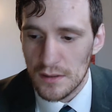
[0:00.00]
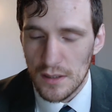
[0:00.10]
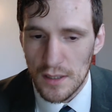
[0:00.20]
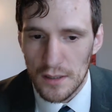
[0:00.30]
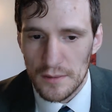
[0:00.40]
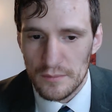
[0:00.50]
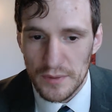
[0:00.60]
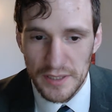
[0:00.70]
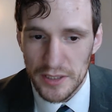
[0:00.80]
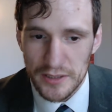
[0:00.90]

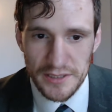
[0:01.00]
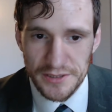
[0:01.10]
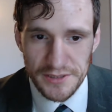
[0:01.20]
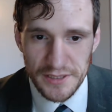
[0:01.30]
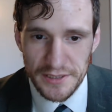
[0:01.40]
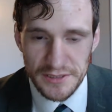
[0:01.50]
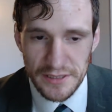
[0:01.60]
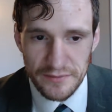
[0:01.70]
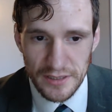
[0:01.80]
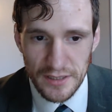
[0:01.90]
But here I just
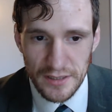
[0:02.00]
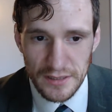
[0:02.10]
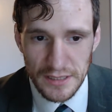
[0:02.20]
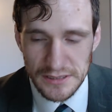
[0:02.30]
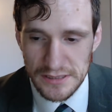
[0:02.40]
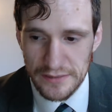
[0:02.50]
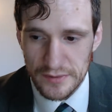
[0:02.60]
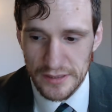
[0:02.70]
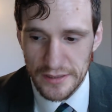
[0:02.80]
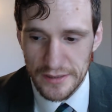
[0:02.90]
never got it. I just
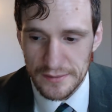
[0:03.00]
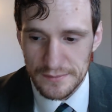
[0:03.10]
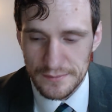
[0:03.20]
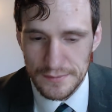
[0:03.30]
never got.